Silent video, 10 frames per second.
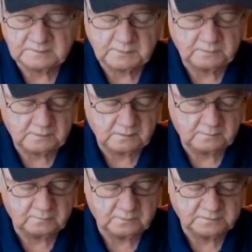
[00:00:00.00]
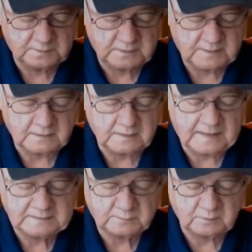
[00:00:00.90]
as both the overall speed and
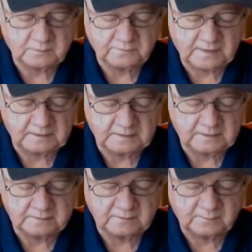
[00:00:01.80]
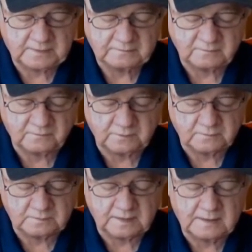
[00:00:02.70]
class profile leader in his pacing
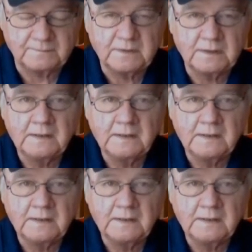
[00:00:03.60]
field tonight.